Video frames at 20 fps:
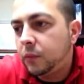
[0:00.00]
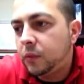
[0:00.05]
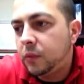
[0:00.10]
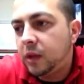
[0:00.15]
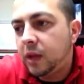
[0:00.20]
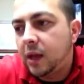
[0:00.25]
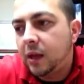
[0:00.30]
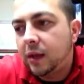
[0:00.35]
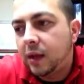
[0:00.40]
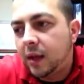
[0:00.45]

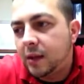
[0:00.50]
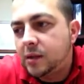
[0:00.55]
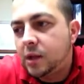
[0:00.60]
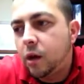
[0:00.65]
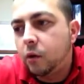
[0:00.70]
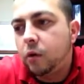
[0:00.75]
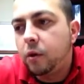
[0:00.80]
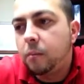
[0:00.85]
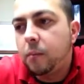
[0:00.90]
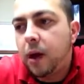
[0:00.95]
that's
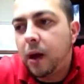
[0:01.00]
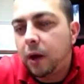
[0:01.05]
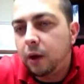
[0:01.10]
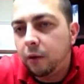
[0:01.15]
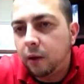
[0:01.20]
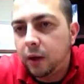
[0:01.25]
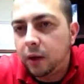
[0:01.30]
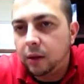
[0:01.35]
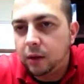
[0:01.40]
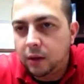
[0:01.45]
how we
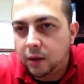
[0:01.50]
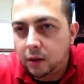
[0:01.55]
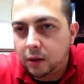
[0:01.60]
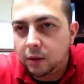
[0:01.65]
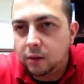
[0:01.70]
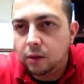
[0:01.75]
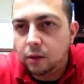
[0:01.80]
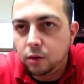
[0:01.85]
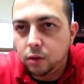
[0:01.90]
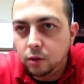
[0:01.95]
migrate
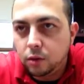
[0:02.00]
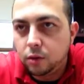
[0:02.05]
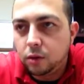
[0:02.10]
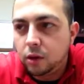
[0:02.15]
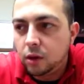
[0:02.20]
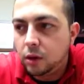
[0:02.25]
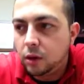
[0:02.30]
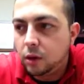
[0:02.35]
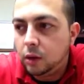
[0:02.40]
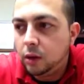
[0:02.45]
it to
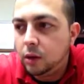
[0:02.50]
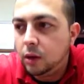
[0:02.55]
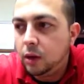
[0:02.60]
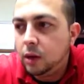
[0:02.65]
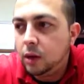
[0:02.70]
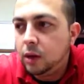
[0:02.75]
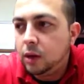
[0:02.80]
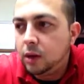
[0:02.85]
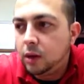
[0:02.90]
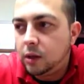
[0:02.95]
the
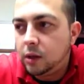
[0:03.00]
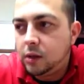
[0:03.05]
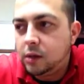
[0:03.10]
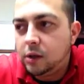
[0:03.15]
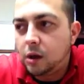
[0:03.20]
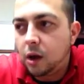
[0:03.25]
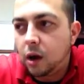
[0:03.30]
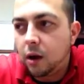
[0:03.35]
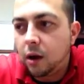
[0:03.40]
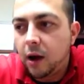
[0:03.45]

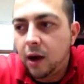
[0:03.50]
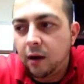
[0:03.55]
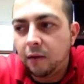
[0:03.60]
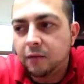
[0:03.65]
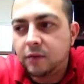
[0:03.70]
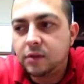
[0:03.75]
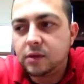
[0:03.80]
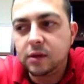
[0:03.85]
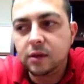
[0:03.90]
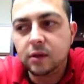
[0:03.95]

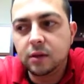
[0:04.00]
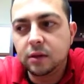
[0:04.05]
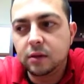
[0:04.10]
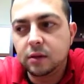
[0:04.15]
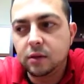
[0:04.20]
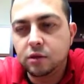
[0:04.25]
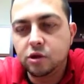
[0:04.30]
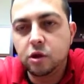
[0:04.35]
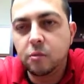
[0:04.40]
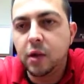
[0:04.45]
ECRFs.
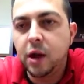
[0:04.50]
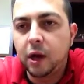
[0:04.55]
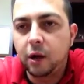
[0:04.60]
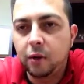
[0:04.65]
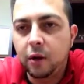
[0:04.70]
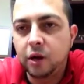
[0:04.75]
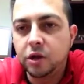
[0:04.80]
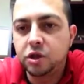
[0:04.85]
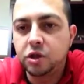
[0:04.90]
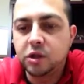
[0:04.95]
There's no
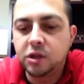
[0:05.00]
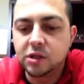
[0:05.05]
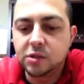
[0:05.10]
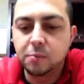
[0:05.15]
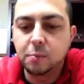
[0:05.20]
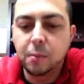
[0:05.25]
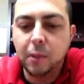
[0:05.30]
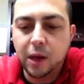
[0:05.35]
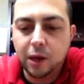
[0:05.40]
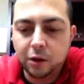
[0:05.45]
migration. It's
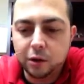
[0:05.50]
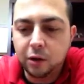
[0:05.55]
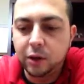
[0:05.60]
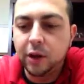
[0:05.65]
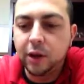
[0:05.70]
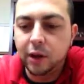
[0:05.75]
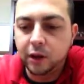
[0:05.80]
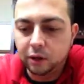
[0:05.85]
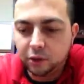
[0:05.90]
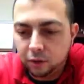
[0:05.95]

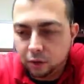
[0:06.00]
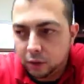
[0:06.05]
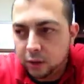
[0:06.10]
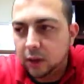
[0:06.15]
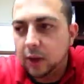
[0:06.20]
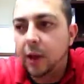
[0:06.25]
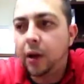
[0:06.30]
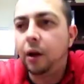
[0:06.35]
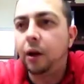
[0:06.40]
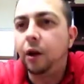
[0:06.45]
manually entering
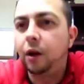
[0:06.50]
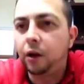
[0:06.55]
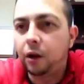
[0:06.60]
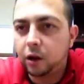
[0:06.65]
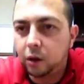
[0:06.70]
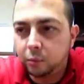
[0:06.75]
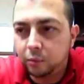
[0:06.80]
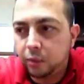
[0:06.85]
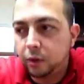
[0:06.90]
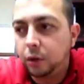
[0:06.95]
that on a
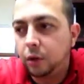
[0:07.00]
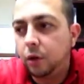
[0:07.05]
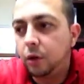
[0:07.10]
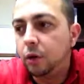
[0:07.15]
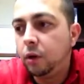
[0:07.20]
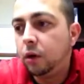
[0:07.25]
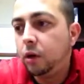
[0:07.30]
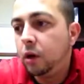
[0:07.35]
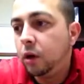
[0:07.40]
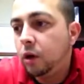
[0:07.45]
computer.
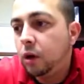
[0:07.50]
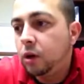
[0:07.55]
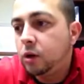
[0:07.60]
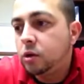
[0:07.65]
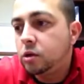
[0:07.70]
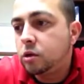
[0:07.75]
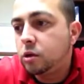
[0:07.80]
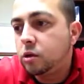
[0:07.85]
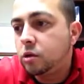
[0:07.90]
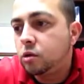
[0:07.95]

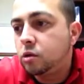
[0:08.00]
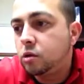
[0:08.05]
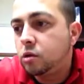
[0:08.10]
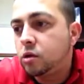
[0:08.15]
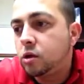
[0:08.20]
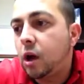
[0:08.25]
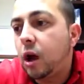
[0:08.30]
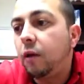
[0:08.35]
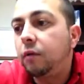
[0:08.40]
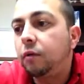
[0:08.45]
So there's no
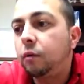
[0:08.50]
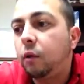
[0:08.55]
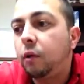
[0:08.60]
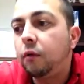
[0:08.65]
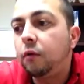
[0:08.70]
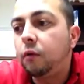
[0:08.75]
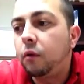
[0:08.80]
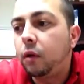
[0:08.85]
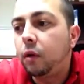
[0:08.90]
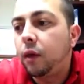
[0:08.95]
software
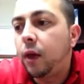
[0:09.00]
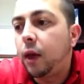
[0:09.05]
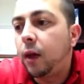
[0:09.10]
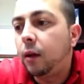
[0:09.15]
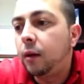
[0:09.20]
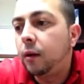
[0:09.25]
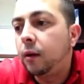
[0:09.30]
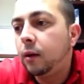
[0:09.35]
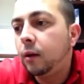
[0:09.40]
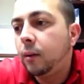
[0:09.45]
for
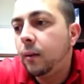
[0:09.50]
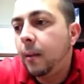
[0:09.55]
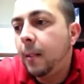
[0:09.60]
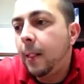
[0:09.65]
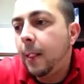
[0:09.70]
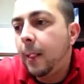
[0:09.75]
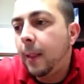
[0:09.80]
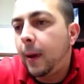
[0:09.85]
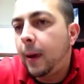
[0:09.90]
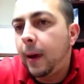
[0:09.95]
that,
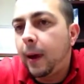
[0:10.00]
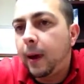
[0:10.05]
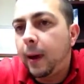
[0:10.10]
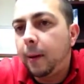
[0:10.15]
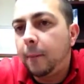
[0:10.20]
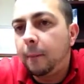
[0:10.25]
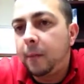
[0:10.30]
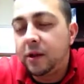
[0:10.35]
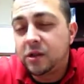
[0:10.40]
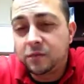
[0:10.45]

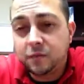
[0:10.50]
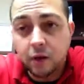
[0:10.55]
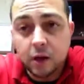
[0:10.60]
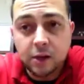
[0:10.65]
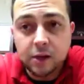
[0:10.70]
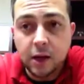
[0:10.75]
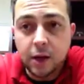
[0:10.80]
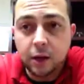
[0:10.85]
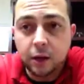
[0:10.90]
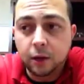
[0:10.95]
as far
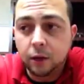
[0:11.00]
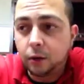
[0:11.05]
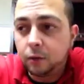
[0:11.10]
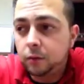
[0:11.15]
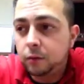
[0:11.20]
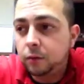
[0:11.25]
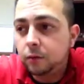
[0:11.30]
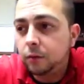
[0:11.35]
as I know.